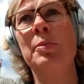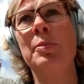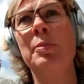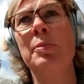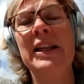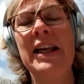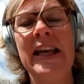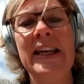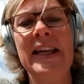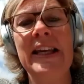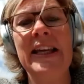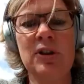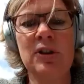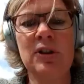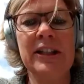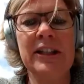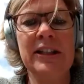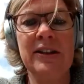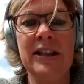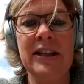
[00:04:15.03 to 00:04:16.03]
plays,
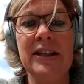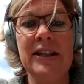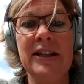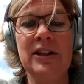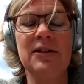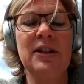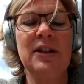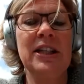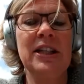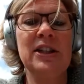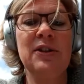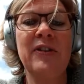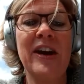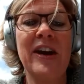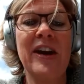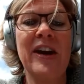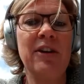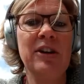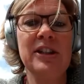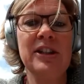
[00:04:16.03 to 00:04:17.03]
famously
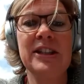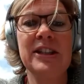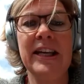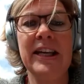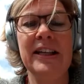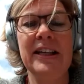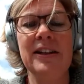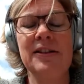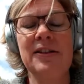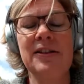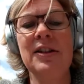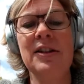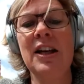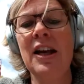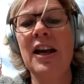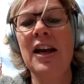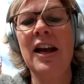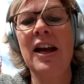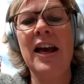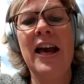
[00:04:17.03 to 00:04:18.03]
his fairy
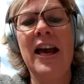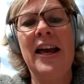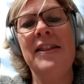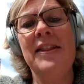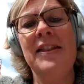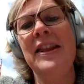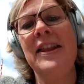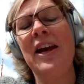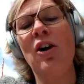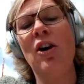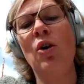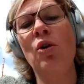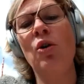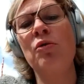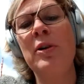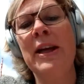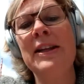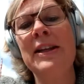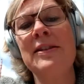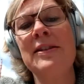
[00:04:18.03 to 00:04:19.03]
tales. They
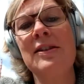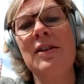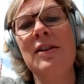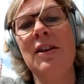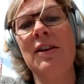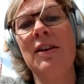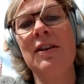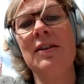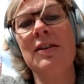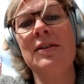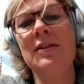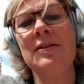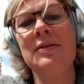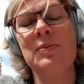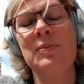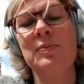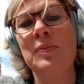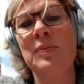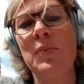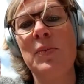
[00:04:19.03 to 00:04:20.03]
are always
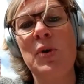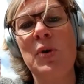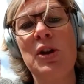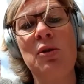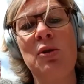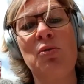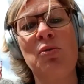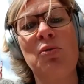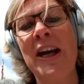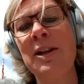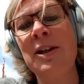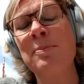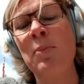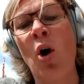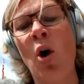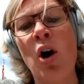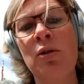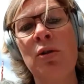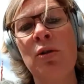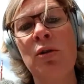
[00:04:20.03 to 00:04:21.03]
with
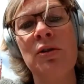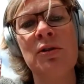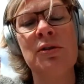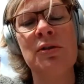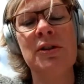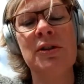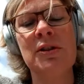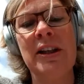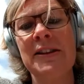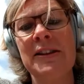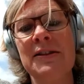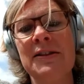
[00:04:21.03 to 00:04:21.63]
great moral